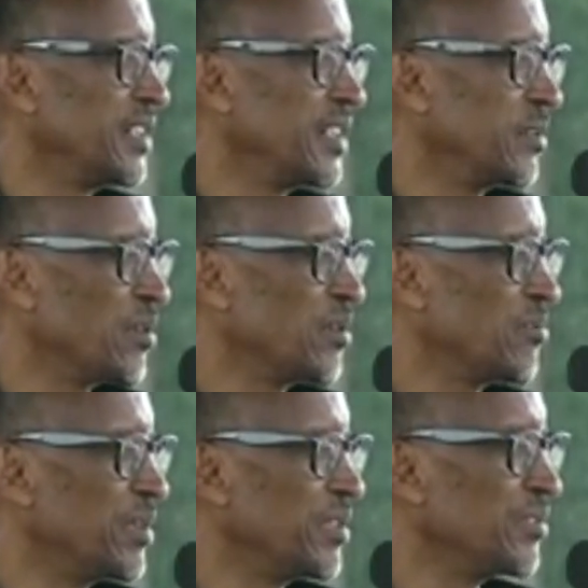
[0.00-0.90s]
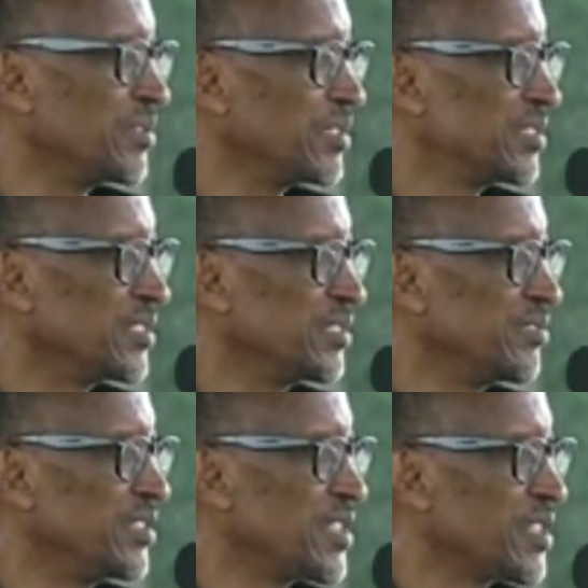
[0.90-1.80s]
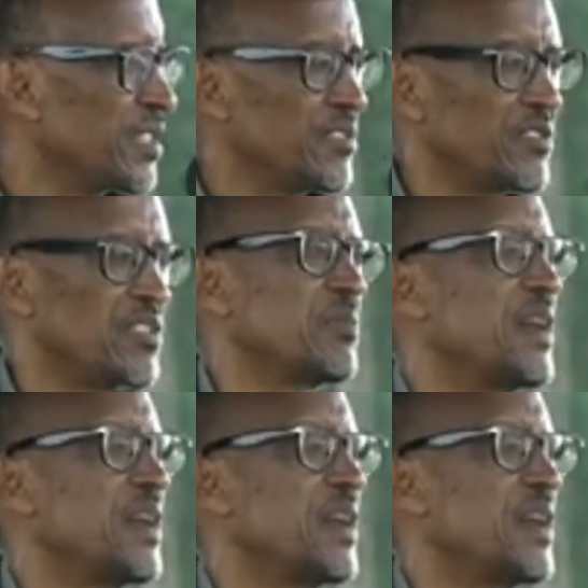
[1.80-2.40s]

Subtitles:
and the economy of these countries.